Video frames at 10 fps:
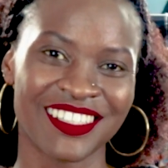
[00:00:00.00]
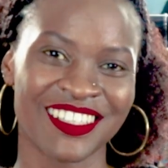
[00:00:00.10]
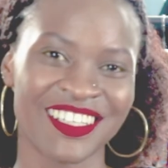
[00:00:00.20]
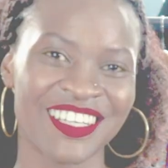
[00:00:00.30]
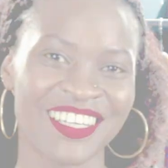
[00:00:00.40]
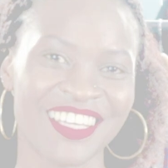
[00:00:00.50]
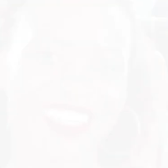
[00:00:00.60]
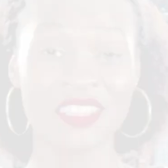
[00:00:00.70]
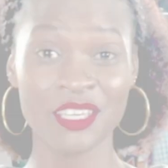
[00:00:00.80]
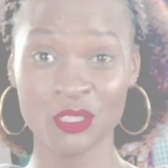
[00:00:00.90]
The
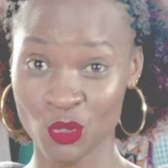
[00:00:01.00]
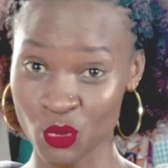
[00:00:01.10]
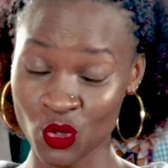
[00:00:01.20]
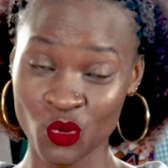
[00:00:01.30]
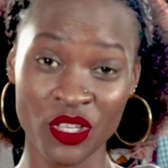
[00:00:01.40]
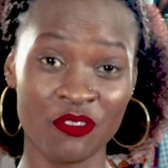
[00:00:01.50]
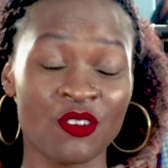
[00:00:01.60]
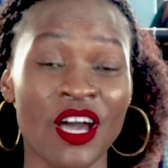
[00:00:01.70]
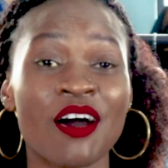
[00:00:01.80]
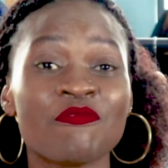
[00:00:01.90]
next thing to do
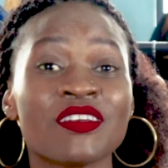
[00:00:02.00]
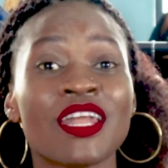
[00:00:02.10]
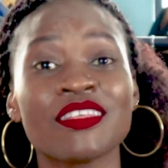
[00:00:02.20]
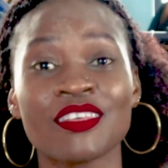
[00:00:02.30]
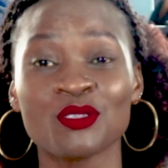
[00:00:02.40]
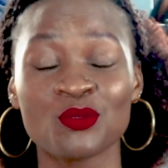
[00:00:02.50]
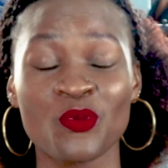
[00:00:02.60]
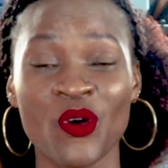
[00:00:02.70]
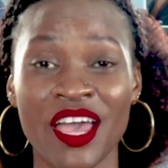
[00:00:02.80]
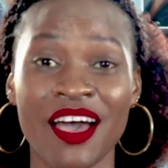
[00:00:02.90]
if you have nothing
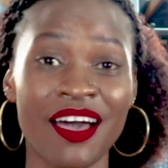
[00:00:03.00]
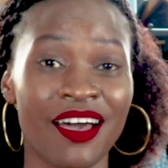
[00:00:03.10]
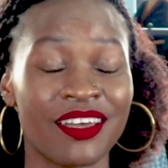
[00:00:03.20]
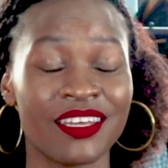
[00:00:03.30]
to wear